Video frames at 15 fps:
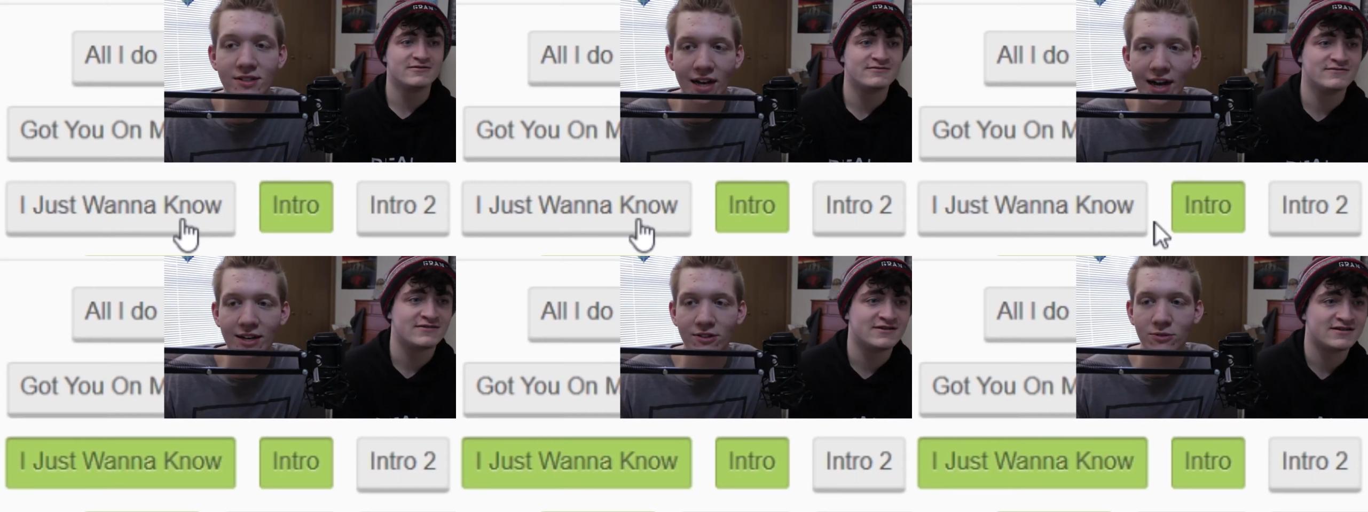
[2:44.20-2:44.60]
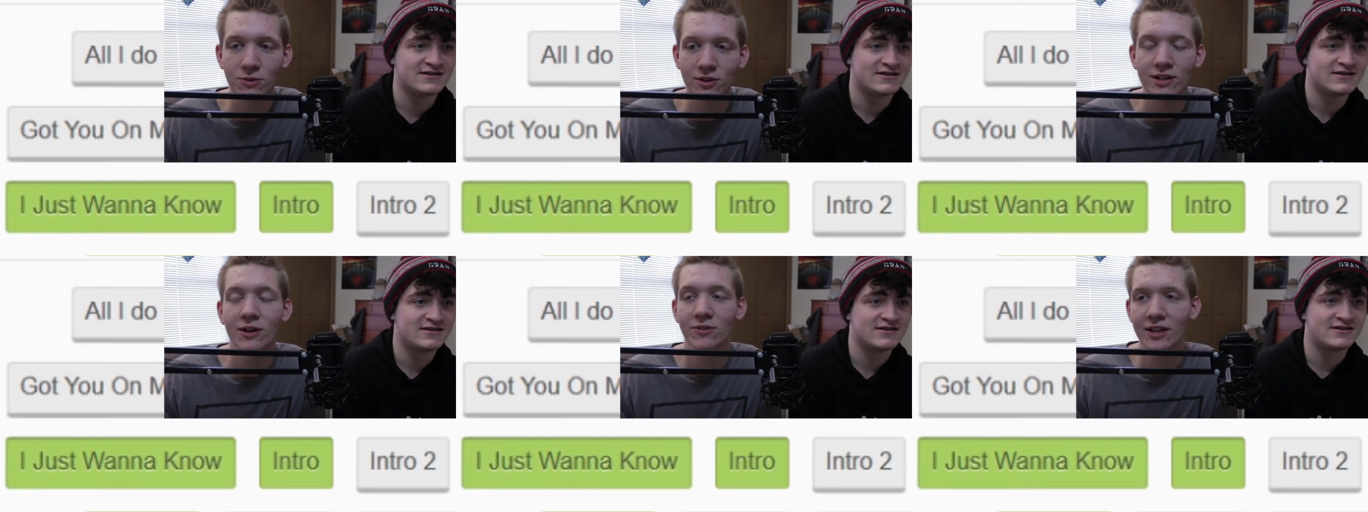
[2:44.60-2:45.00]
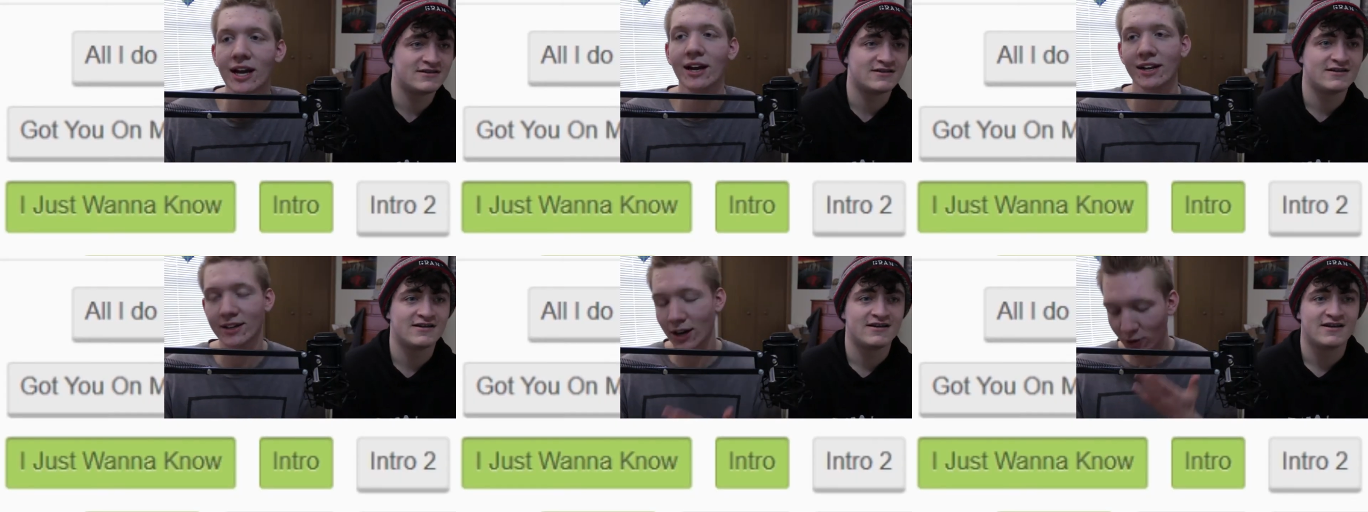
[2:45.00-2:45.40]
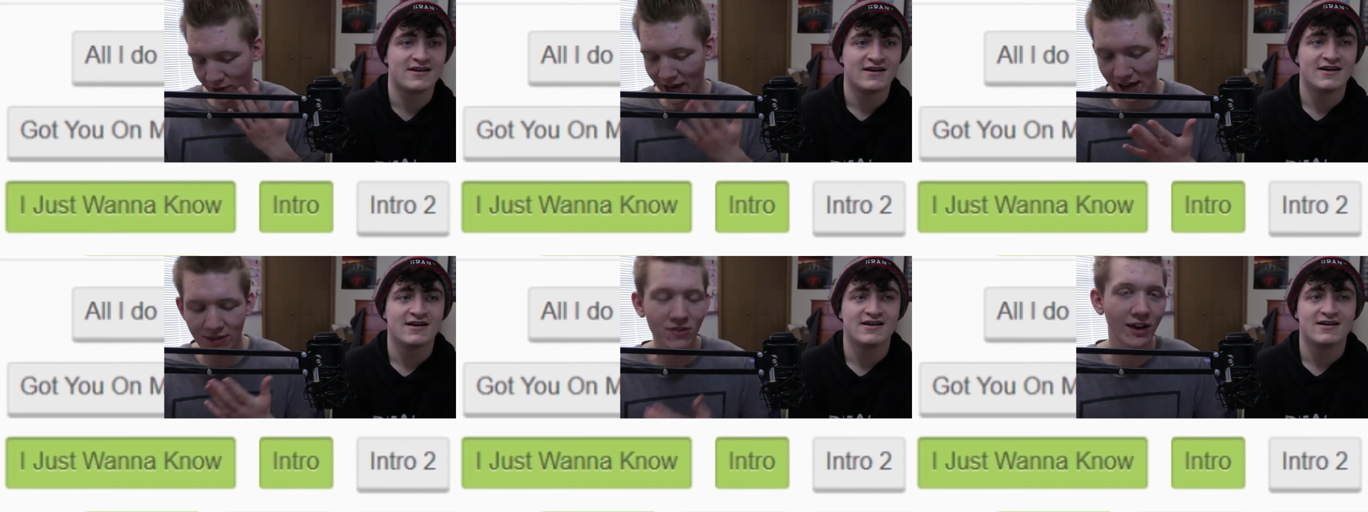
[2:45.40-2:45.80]
Speaker 1: is, I just went out. There,
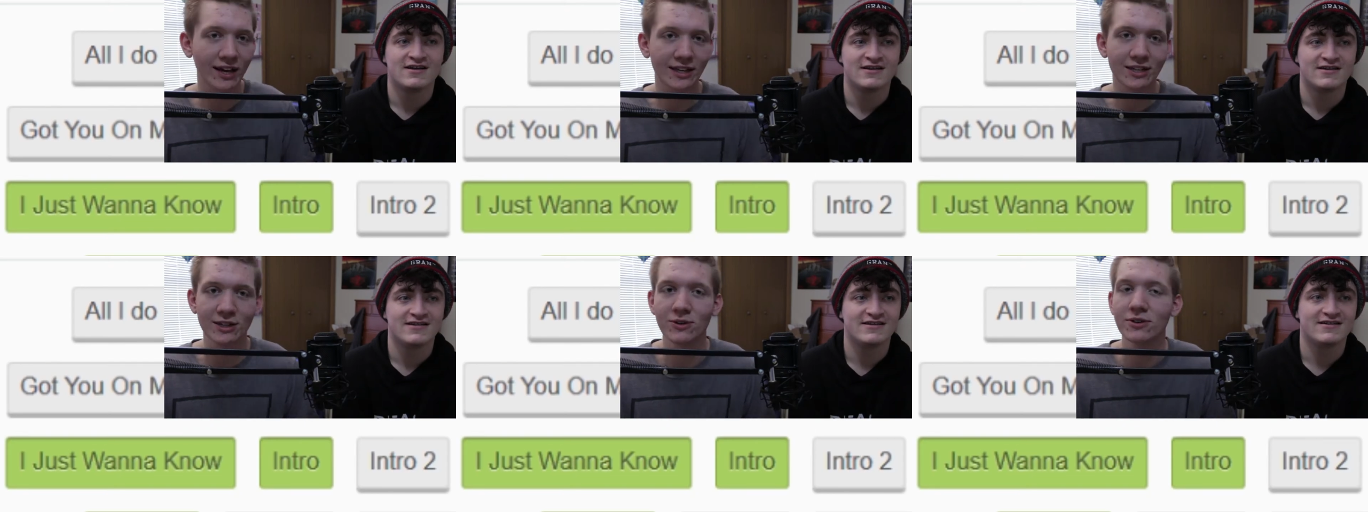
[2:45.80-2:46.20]
okay, thank you.